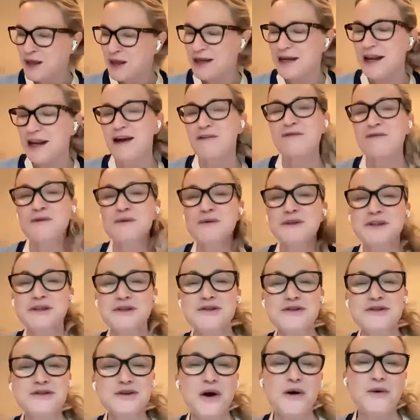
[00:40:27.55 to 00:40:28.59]
And everyone
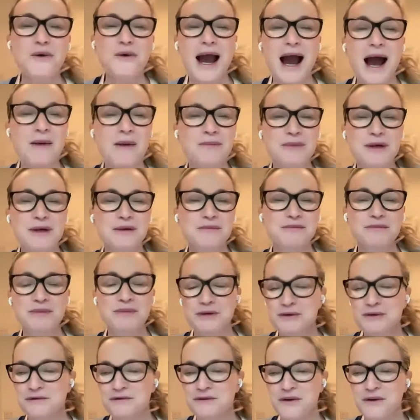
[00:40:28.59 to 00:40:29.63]
looked so happy and
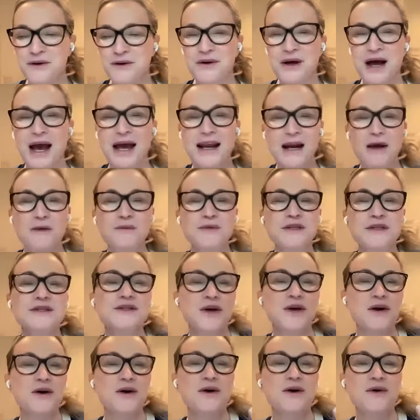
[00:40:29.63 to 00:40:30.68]
beautiful. And I was
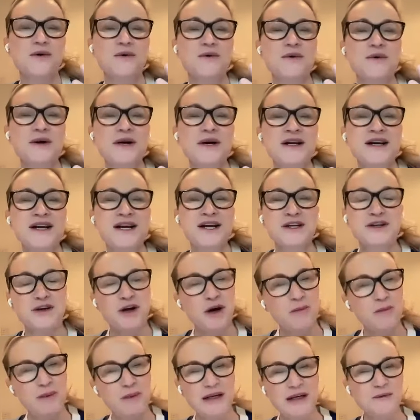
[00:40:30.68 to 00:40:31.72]
so, you
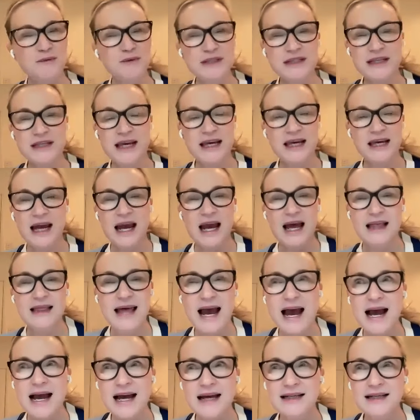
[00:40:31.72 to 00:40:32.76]
know, but it was like
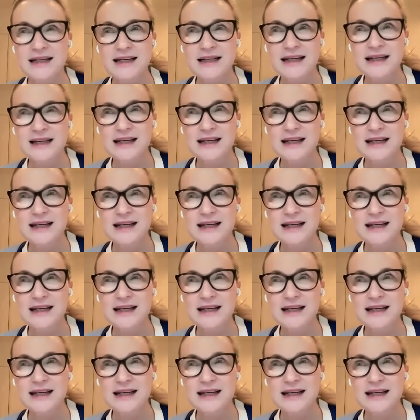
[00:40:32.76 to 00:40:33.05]
that,